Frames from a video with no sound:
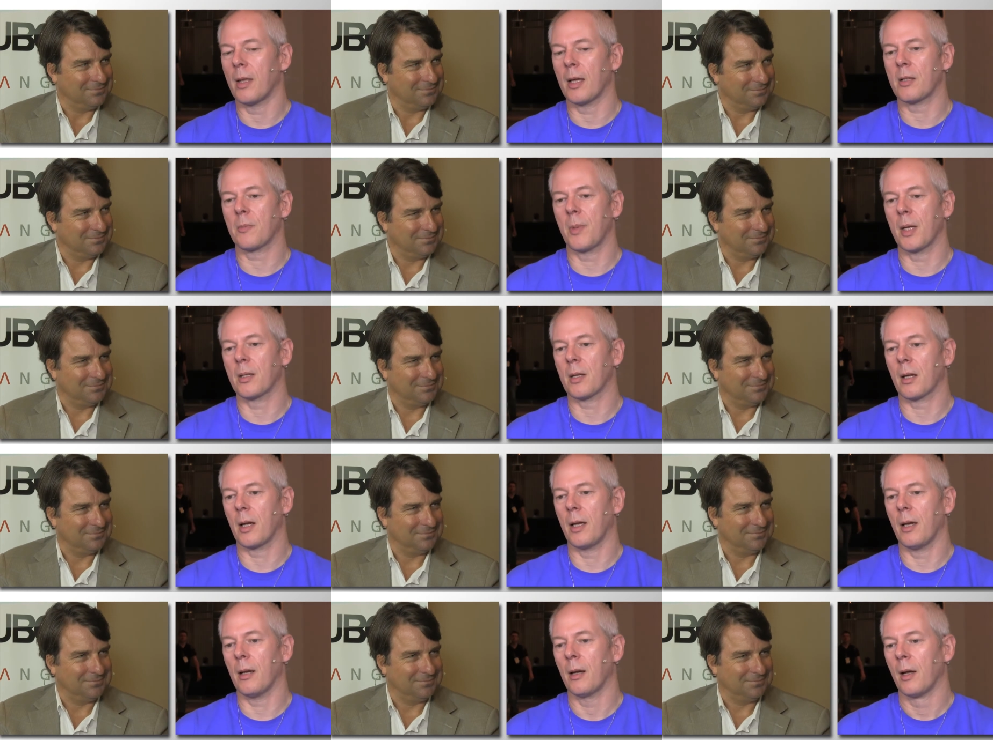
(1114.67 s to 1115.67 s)
Speaker 1: And that's
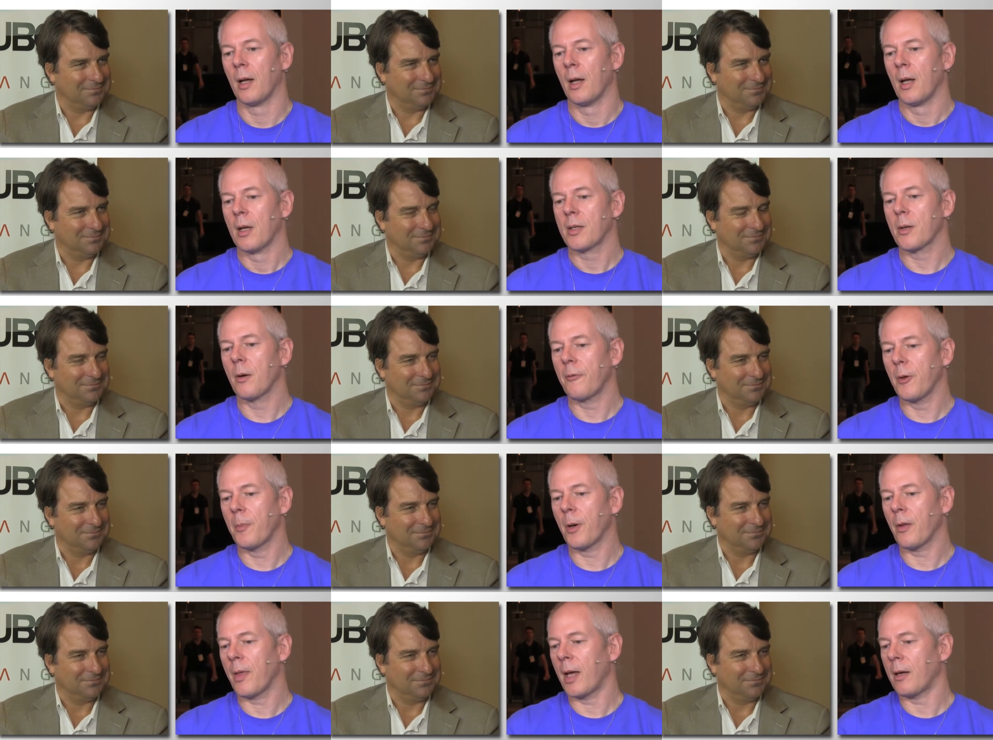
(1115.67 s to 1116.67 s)
basically it. So if
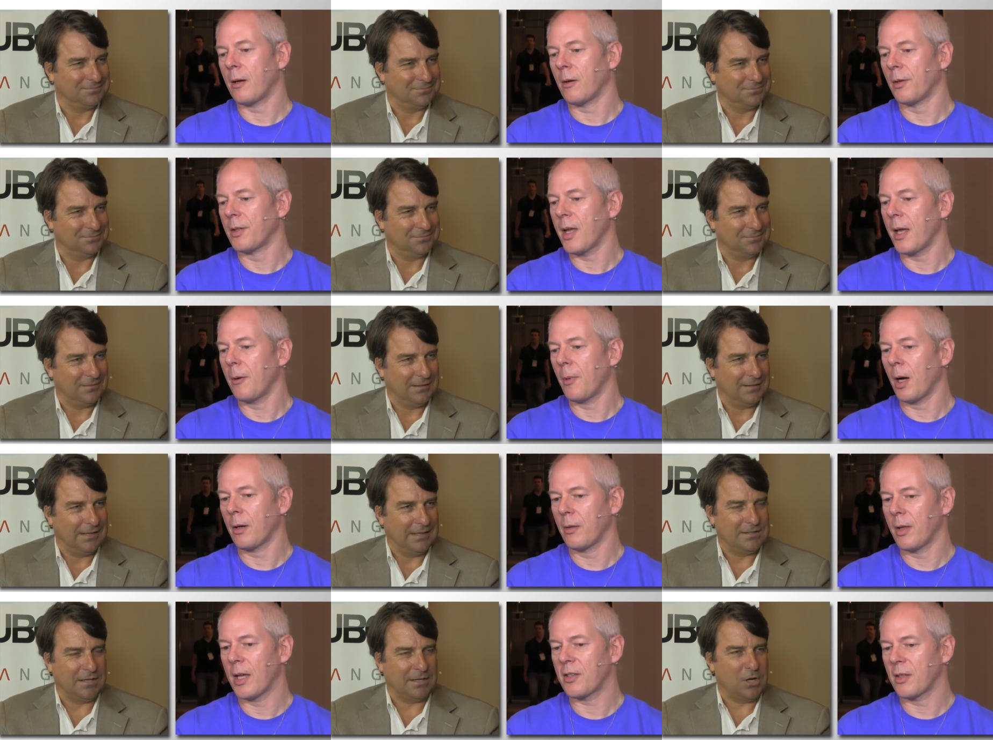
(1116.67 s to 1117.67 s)
you put that in on day
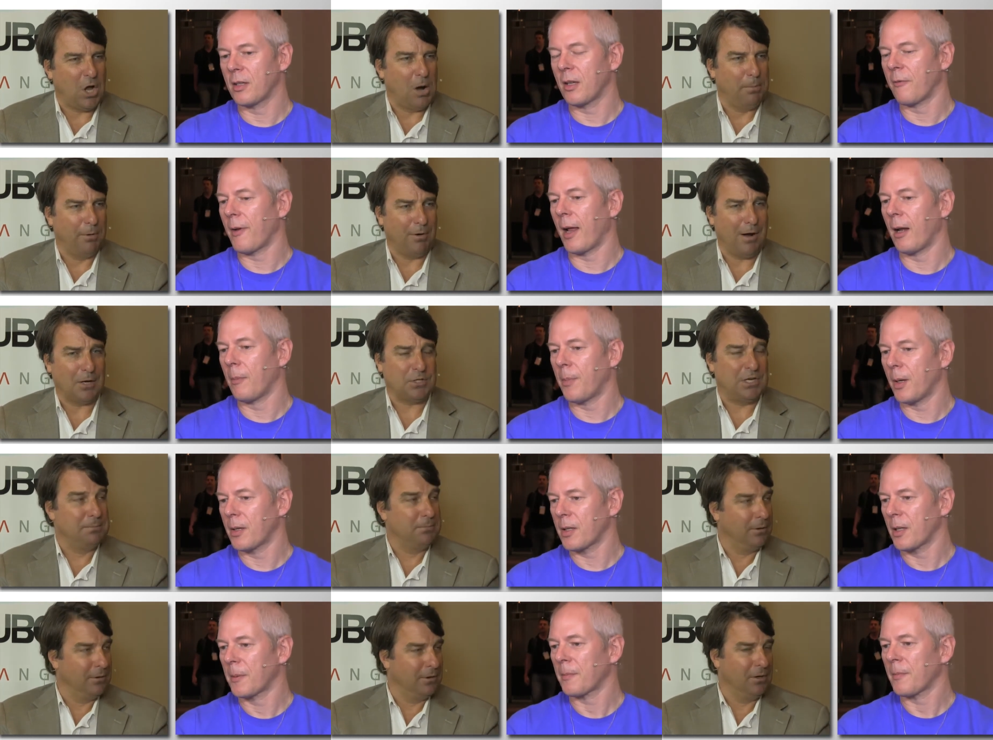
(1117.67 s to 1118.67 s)
one, and it's that's the
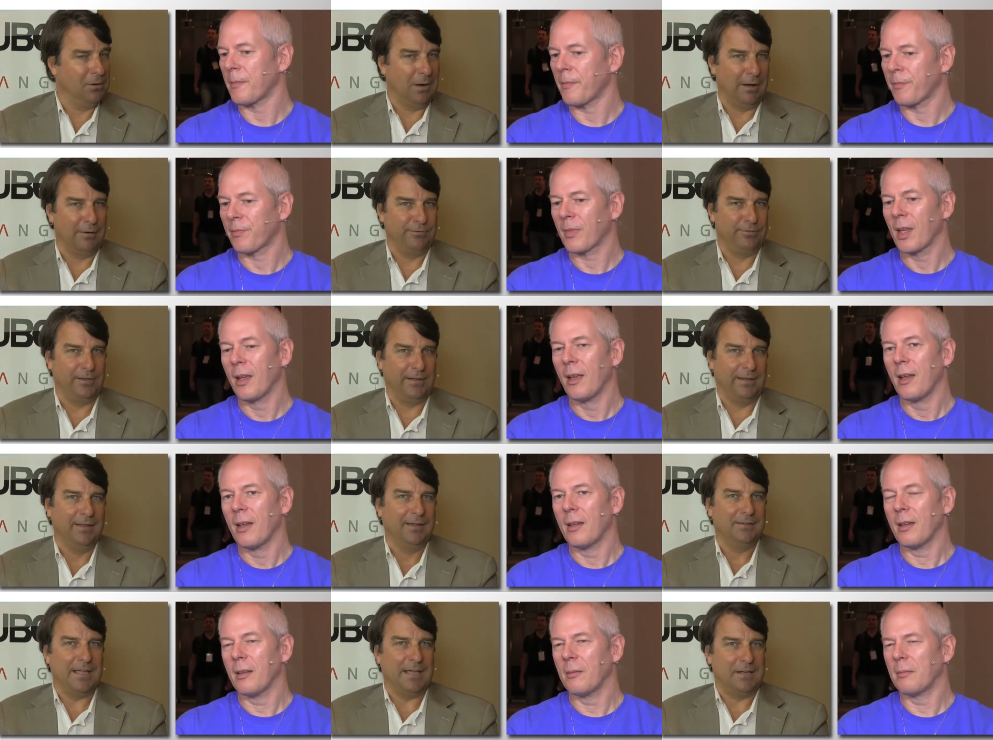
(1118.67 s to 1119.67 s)
Kobayashi
Speaker 2: Maru of the
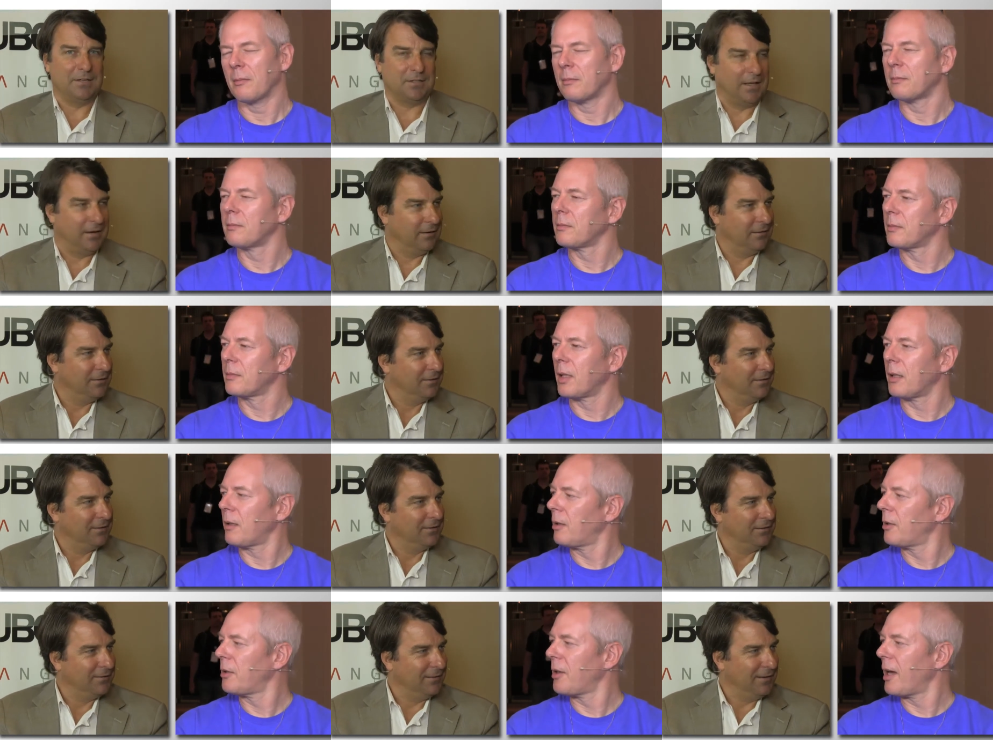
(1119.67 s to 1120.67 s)
data center.
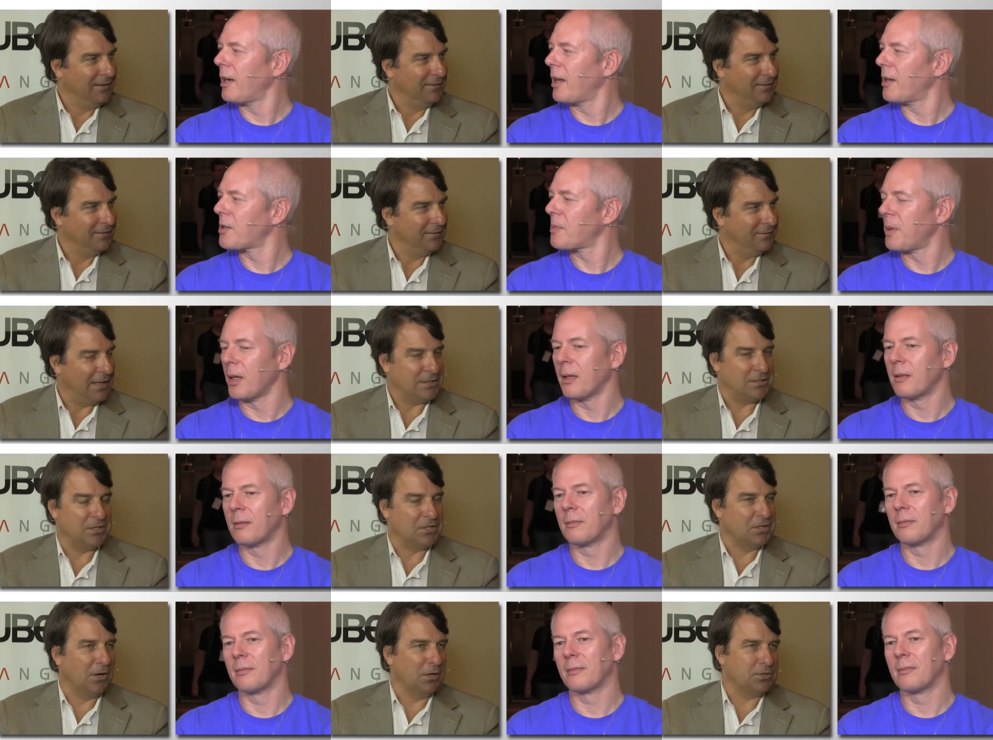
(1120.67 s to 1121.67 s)
Uh, who right? that is? That's
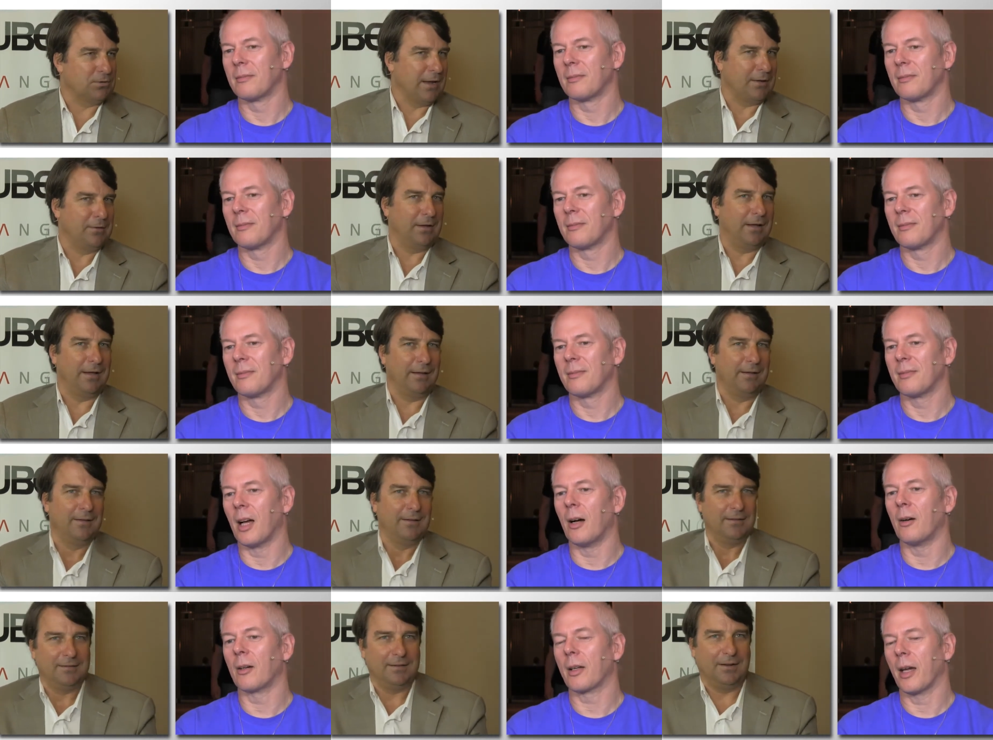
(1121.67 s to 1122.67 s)
the Star Trek. Uh,
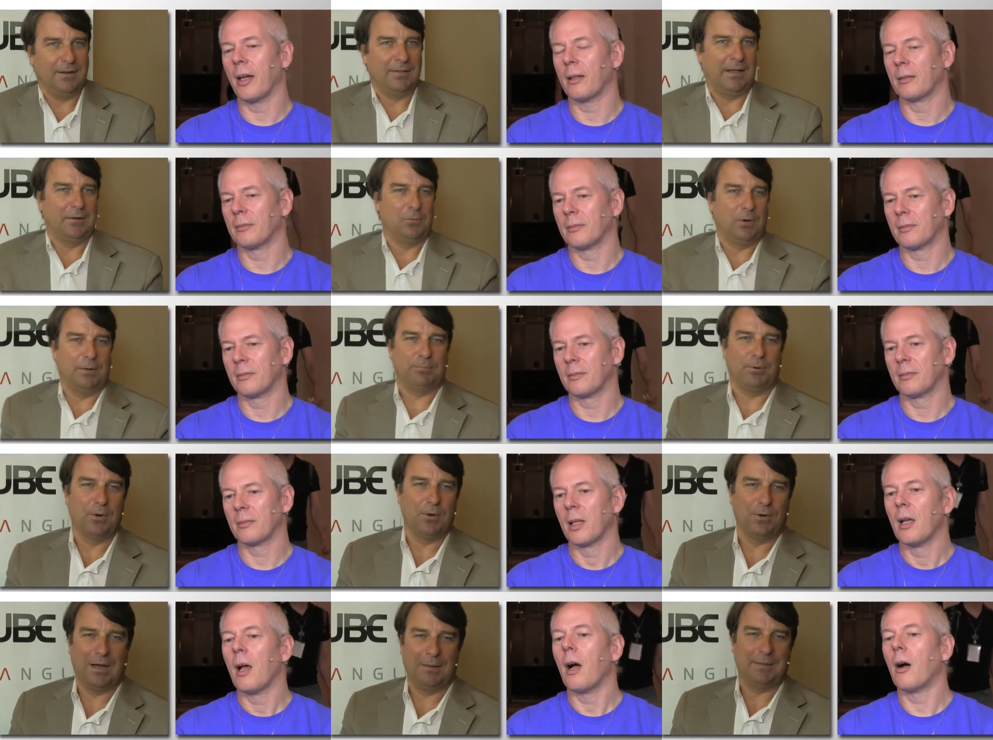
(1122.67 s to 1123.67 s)
oh, okay. You know that one
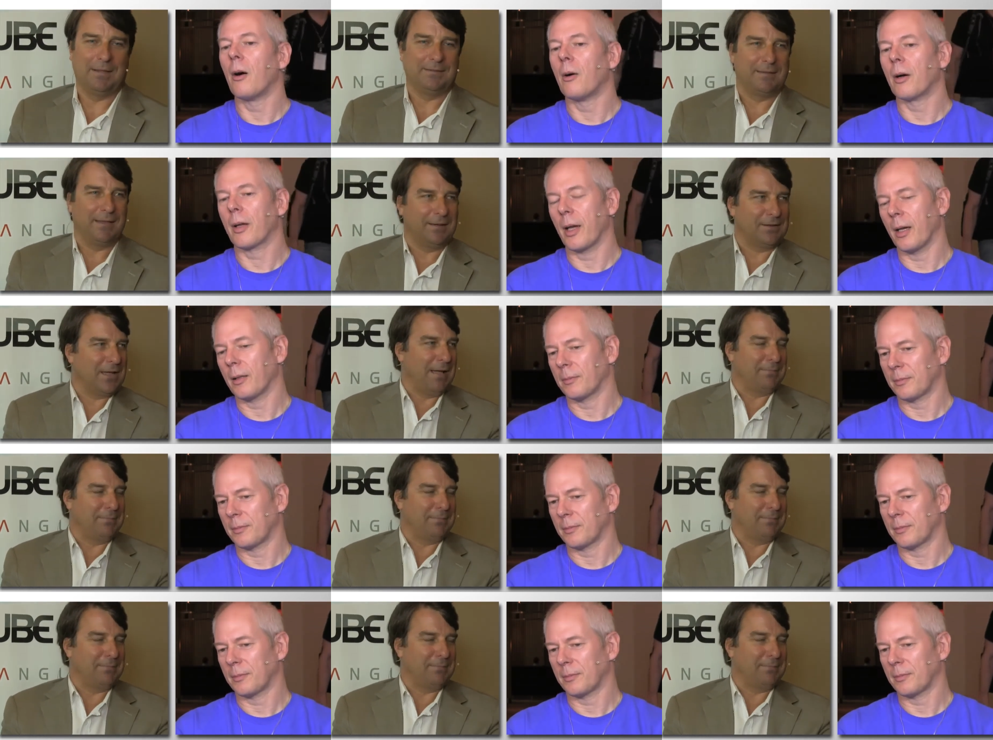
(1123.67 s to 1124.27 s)
program that oh, okay.